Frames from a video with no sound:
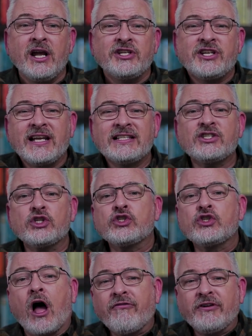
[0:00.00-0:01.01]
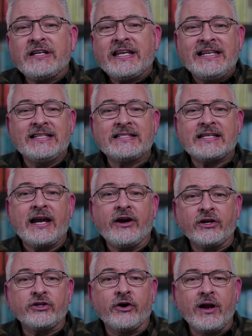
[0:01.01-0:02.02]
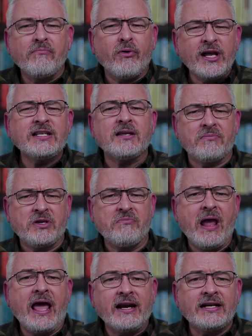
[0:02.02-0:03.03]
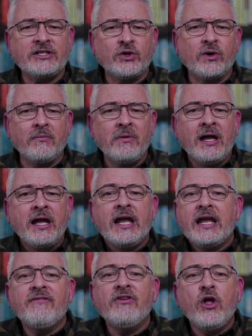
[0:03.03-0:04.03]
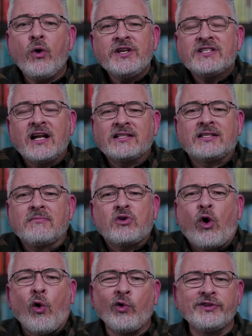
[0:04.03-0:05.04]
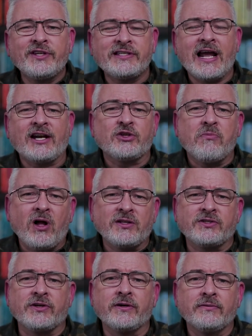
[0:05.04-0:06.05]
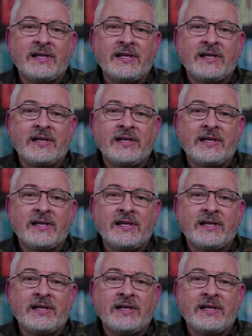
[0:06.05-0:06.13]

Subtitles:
She gets to soften Keaton's character and bring some humanity to him, even though he's not some cold and detached monster.